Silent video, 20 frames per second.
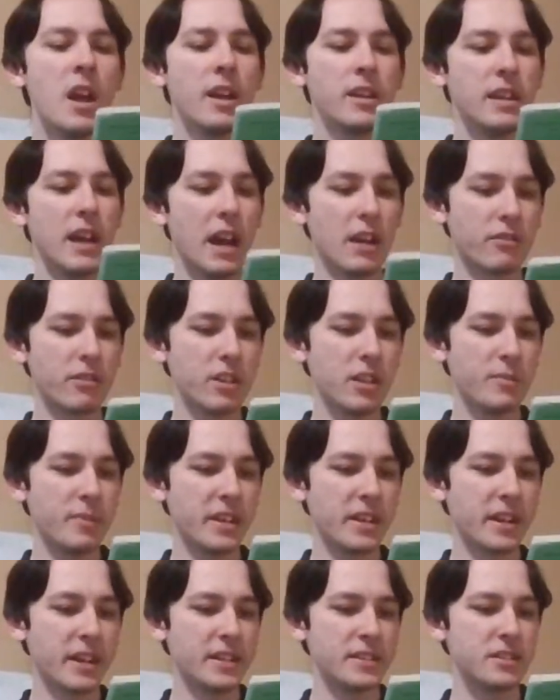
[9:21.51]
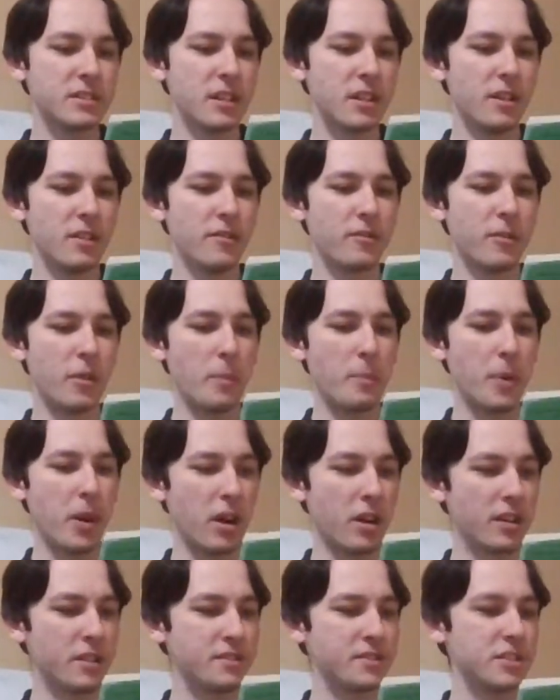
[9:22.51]
Not really because of
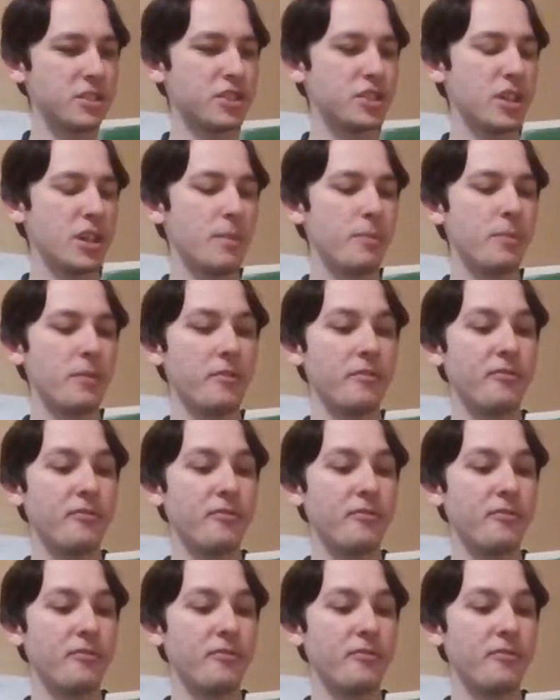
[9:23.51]
partisanship